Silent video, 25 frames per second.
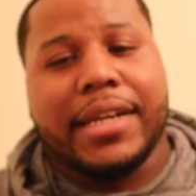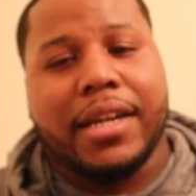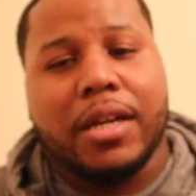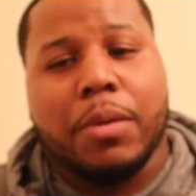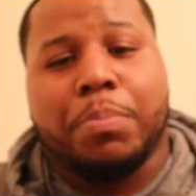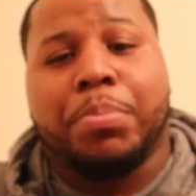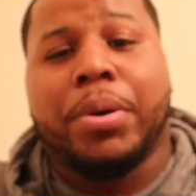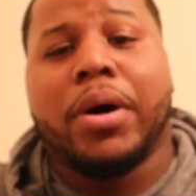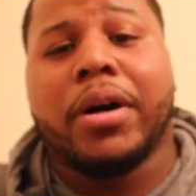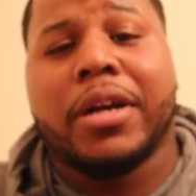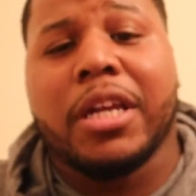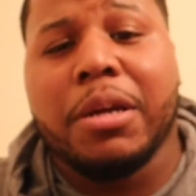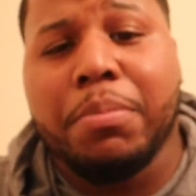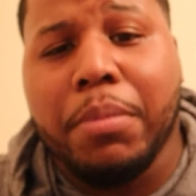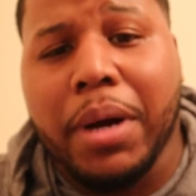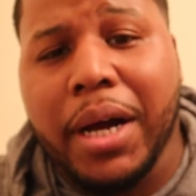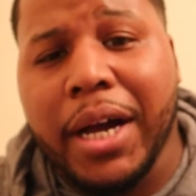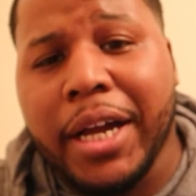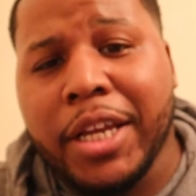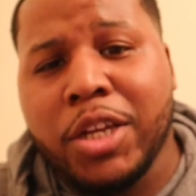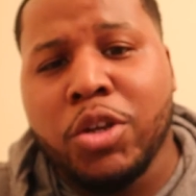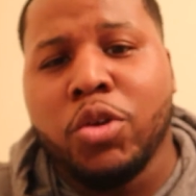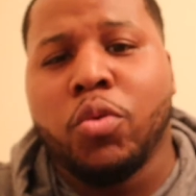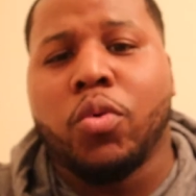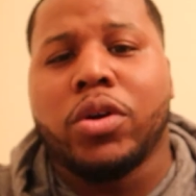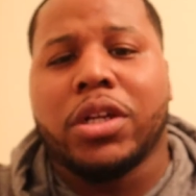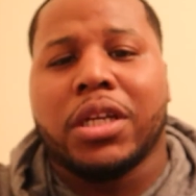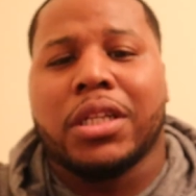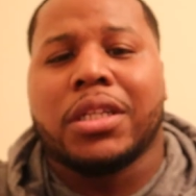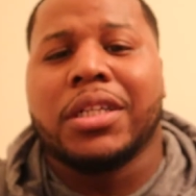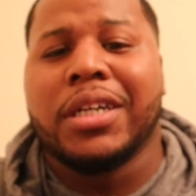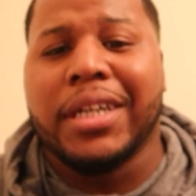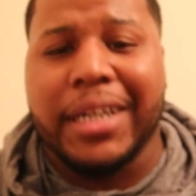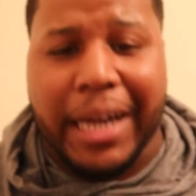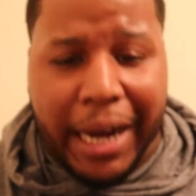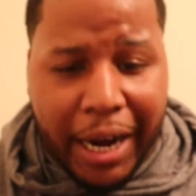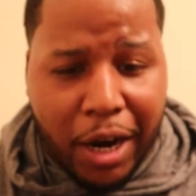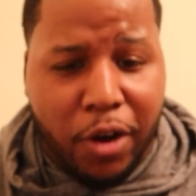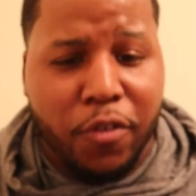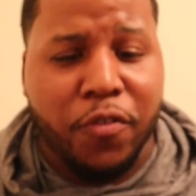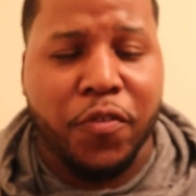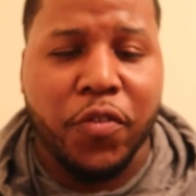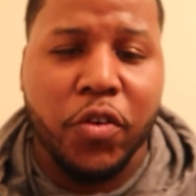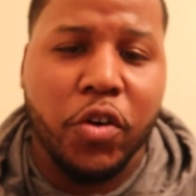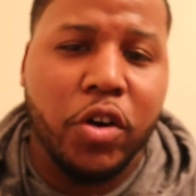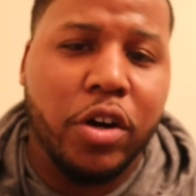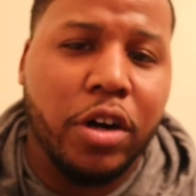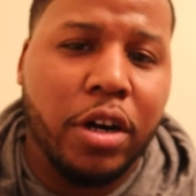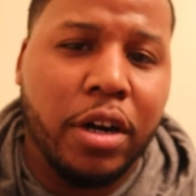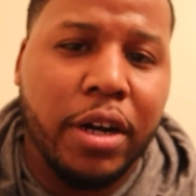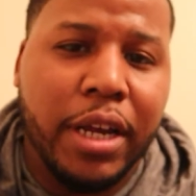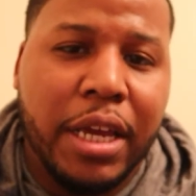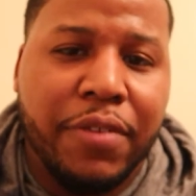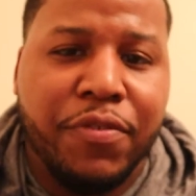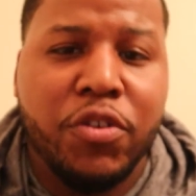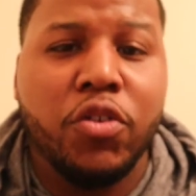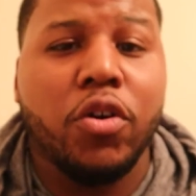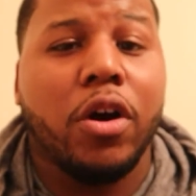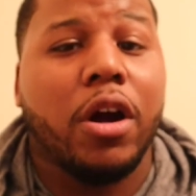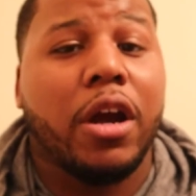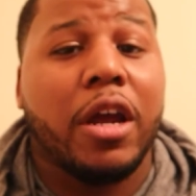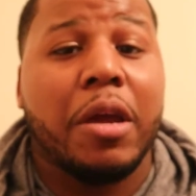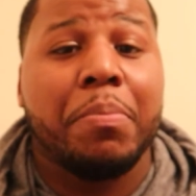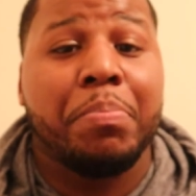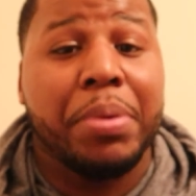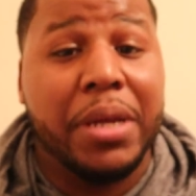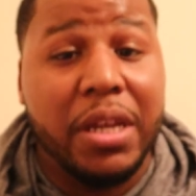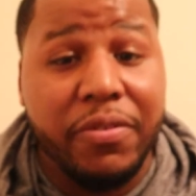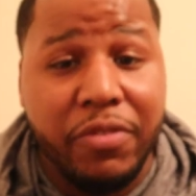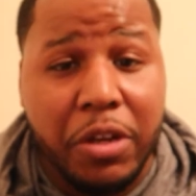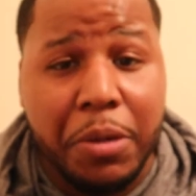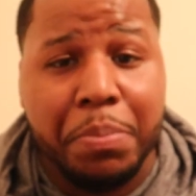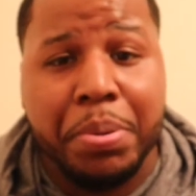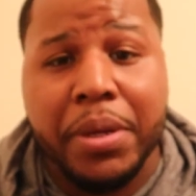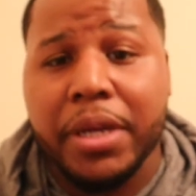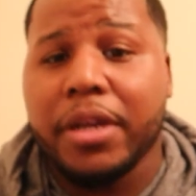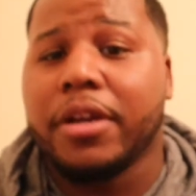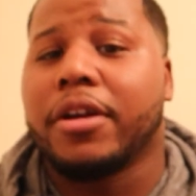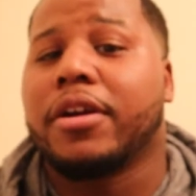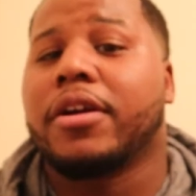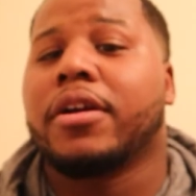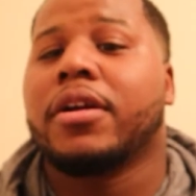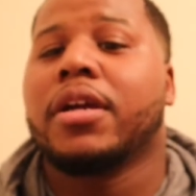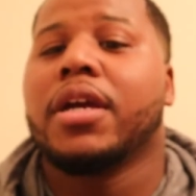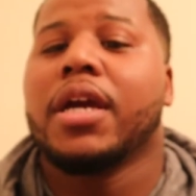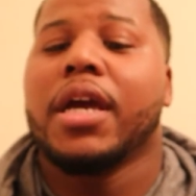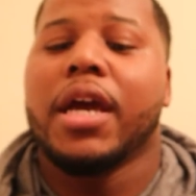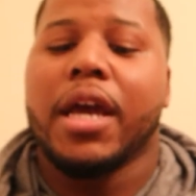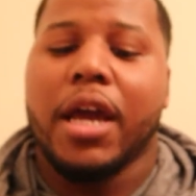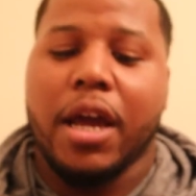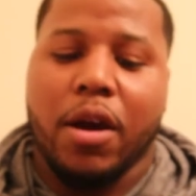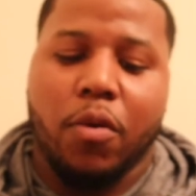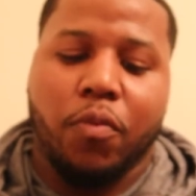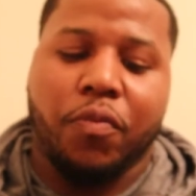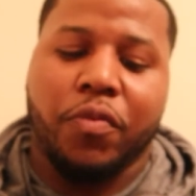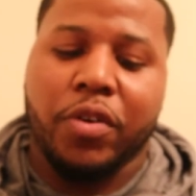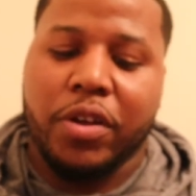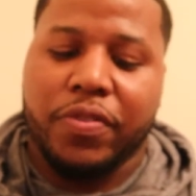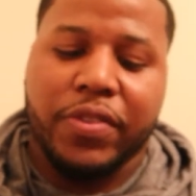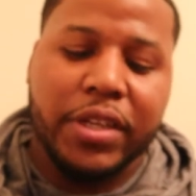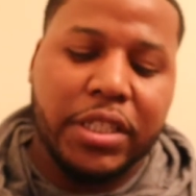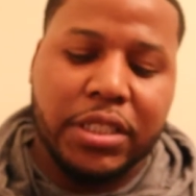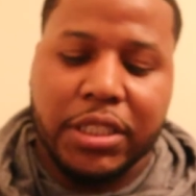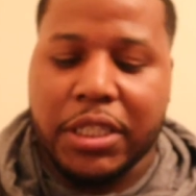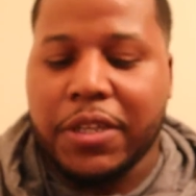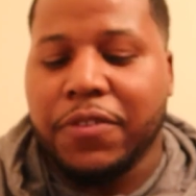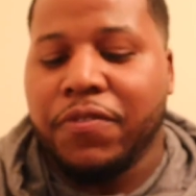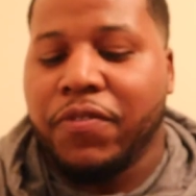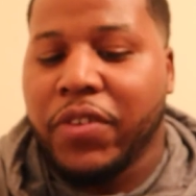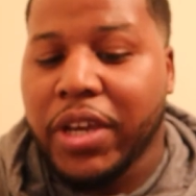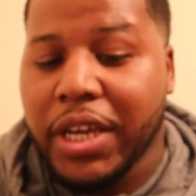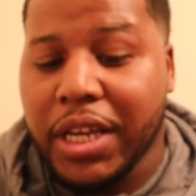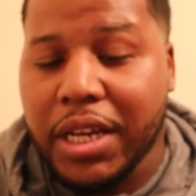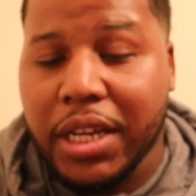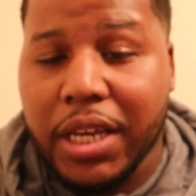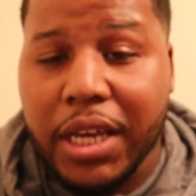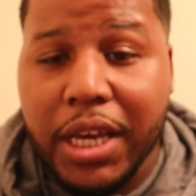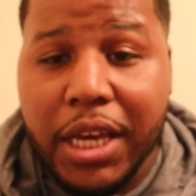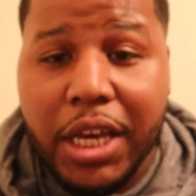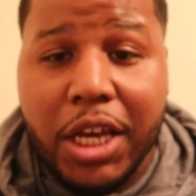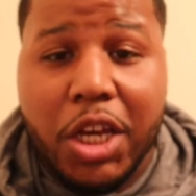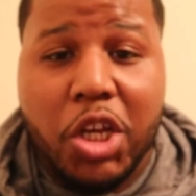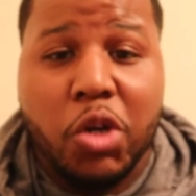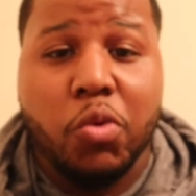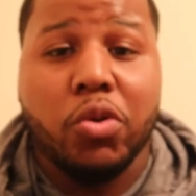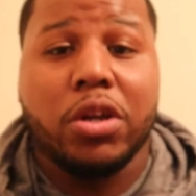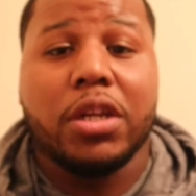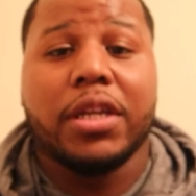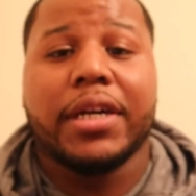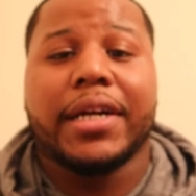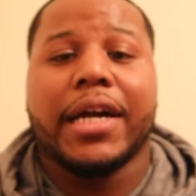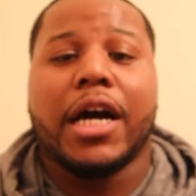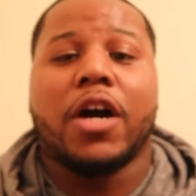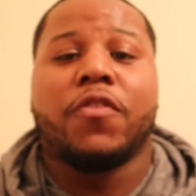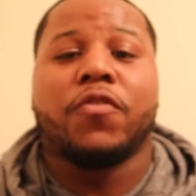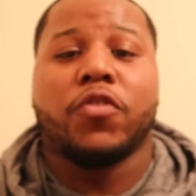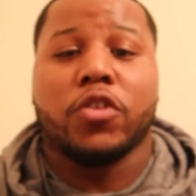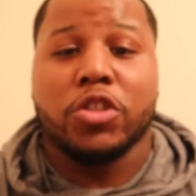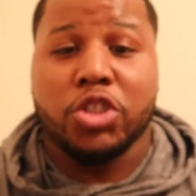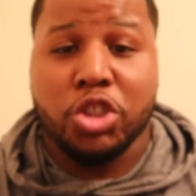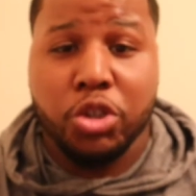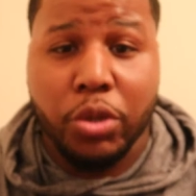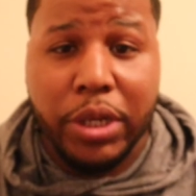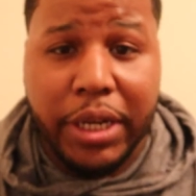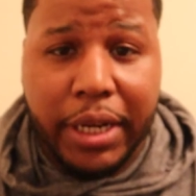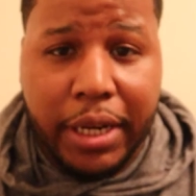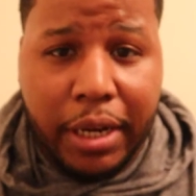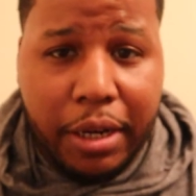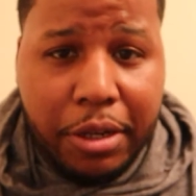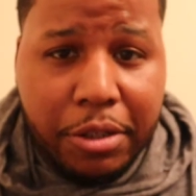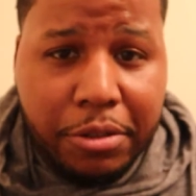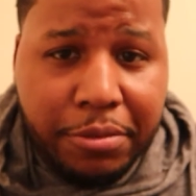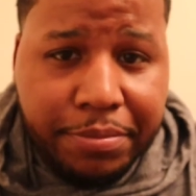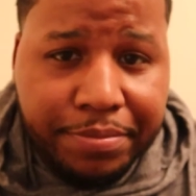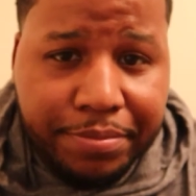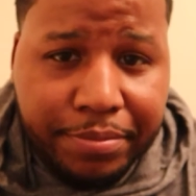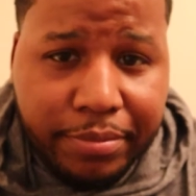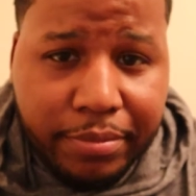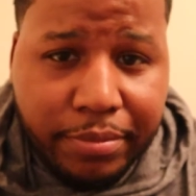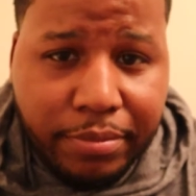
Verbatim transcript: Now the Pokemon you want to look out for if you are a PvPer for this event, you want to look out for Treecko,